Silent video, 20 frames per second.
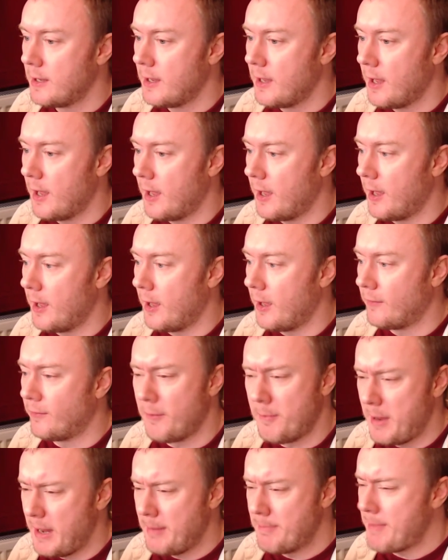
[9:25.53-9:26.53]
for
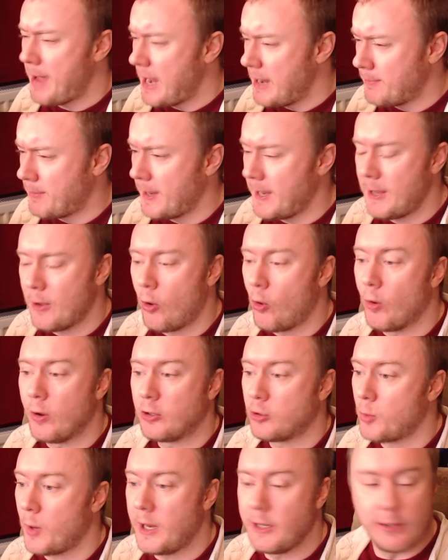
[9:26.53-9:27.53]
me, maybe, or
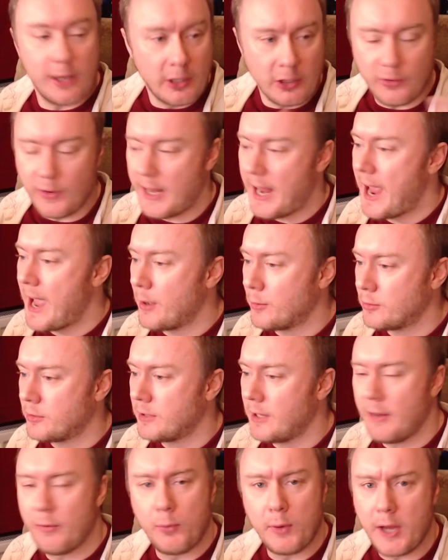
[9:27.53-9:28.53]
it's 20 tonnes for the house
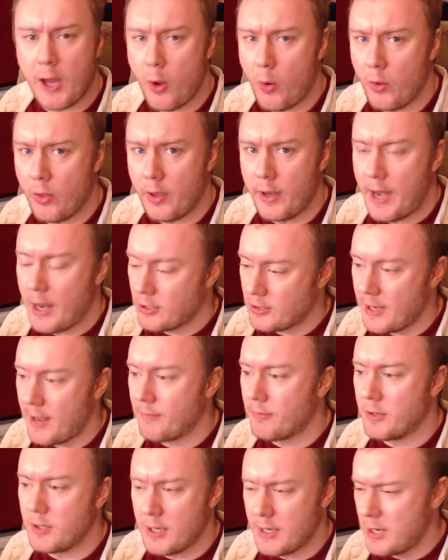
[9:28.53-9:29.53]
if we go on the national
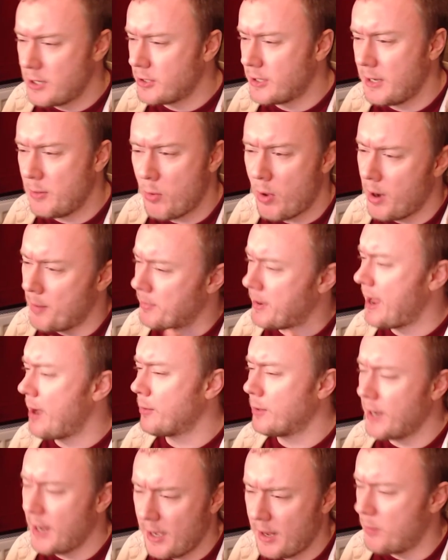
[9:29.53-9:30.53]
average initially while I'm
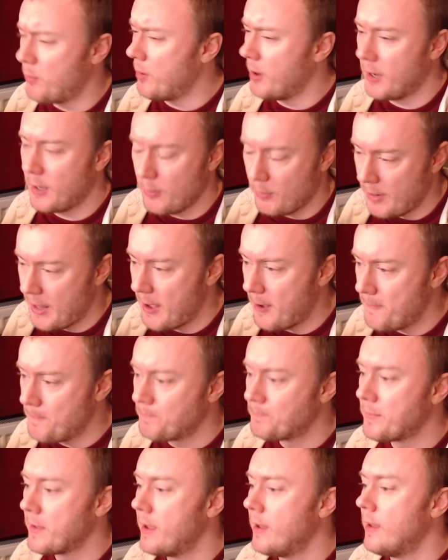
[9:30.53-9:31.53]
calculating it and working it all out.
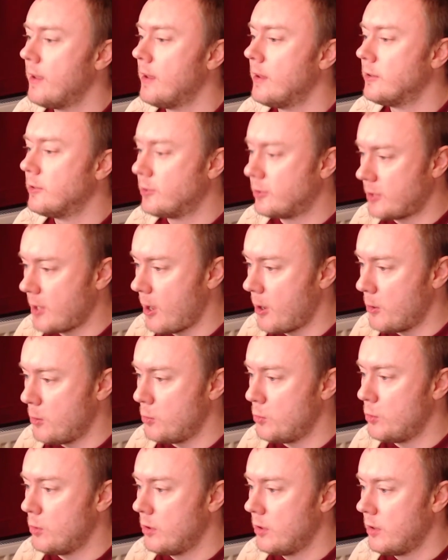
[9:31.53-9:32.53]

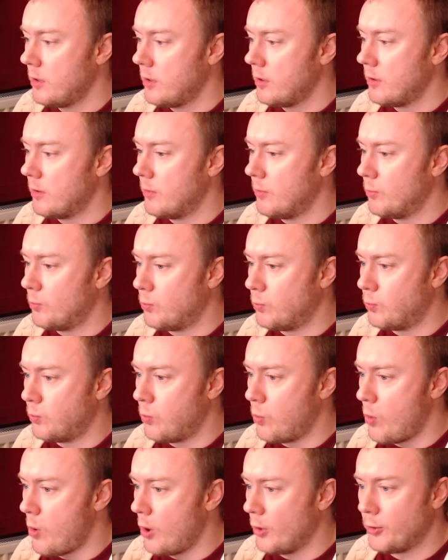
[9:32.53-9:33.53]
So
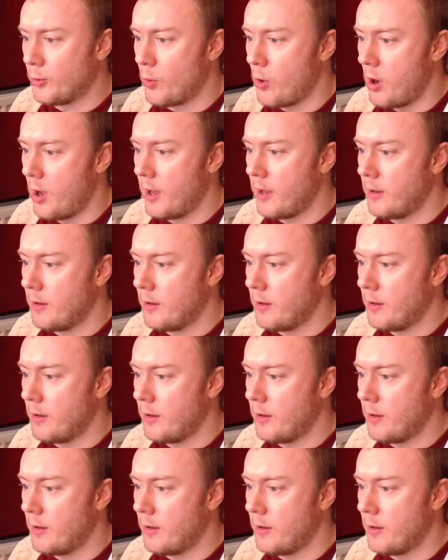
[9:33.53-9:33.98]
what do I